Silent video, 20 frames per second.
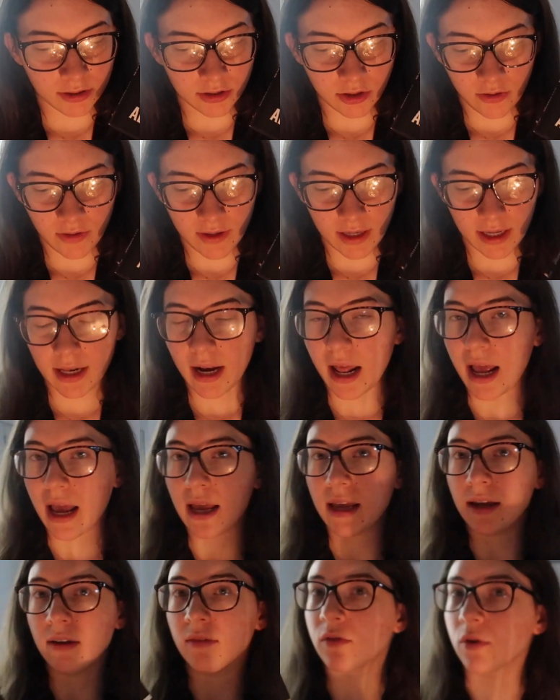So then
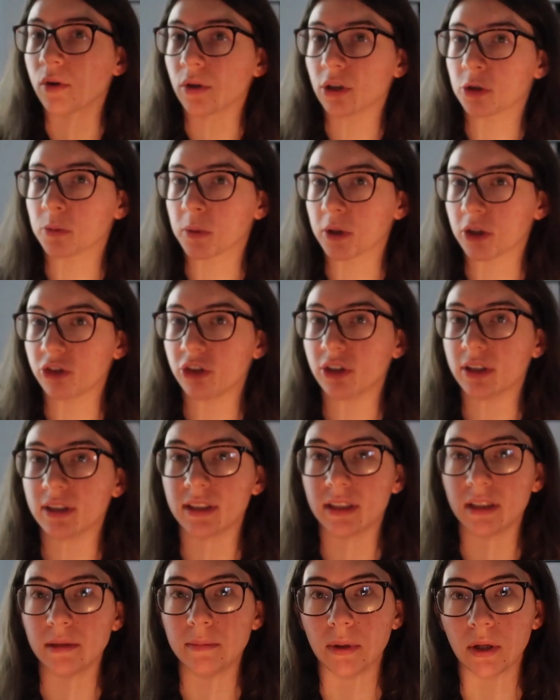I of course
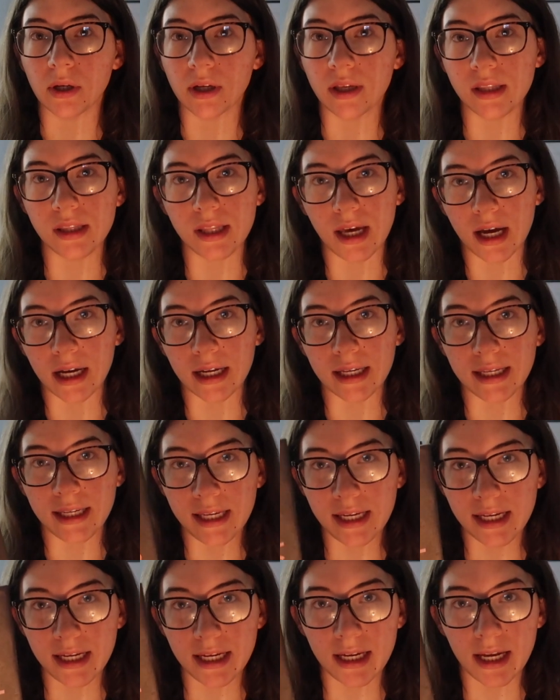purchased the book that
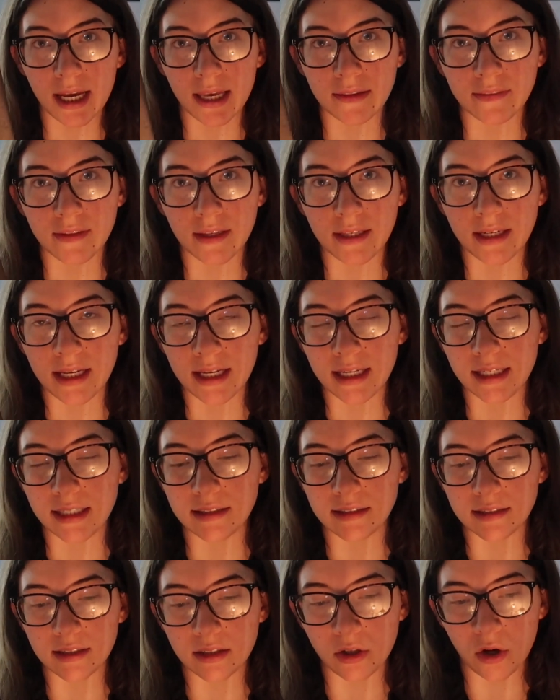he and then
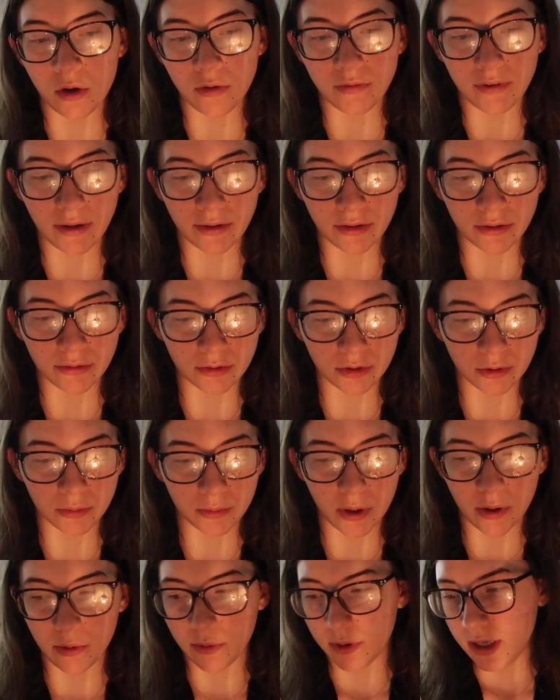his co-founders
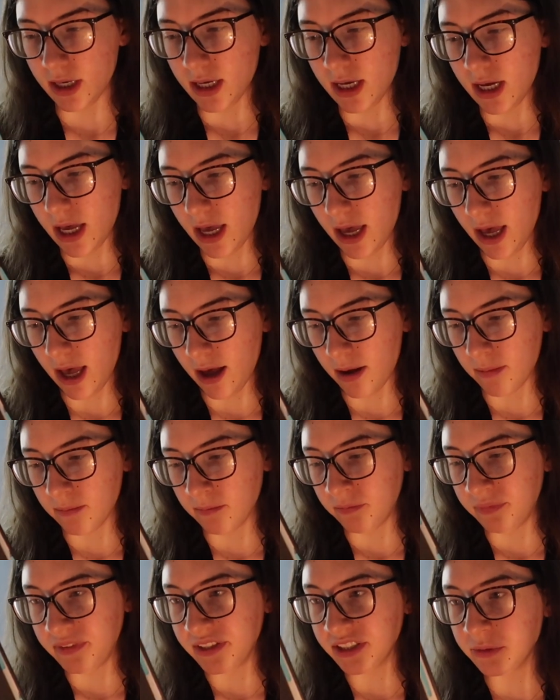wrote.
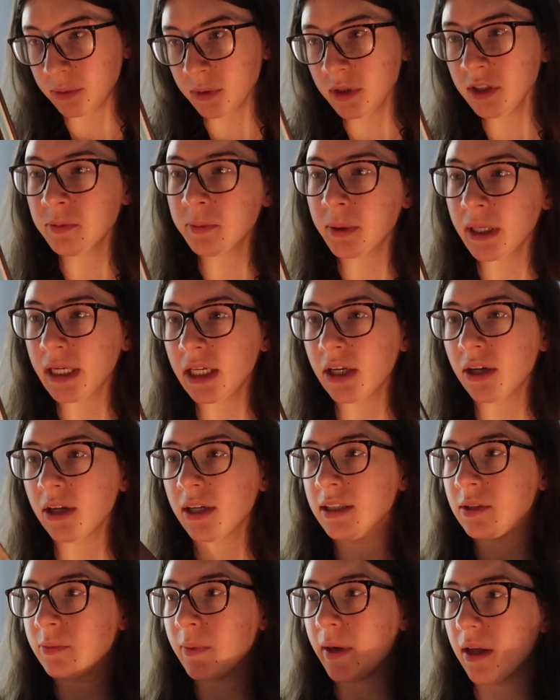This one's pretty
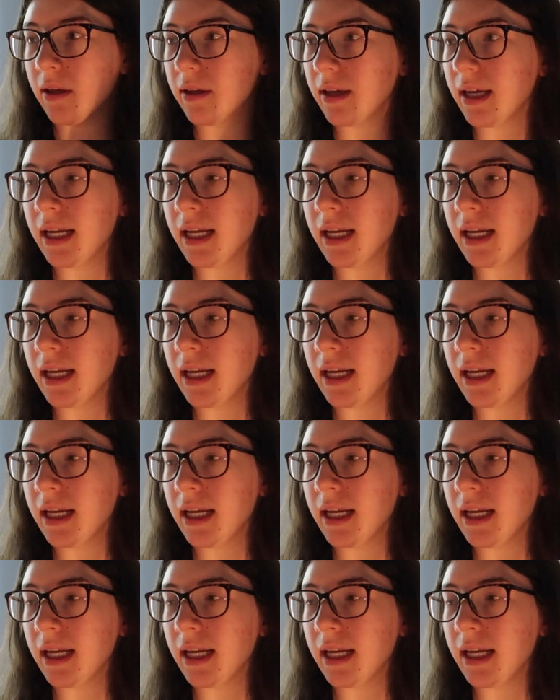good as well.